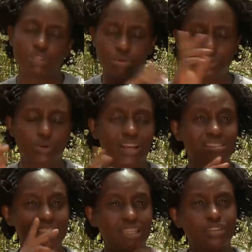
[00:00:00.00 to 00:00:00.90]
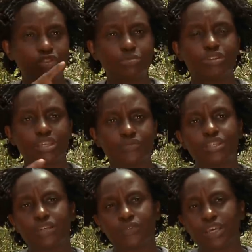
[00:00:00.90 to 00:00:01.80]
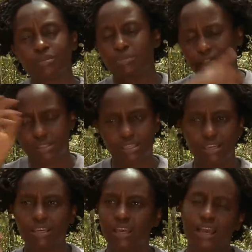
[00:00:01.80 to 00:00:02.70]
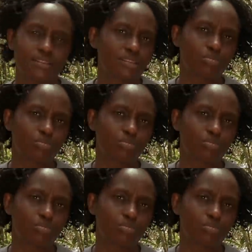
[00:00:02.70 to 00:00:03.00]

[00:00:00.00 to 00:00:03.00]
TB requires daily treatment every day for 8 months, and it's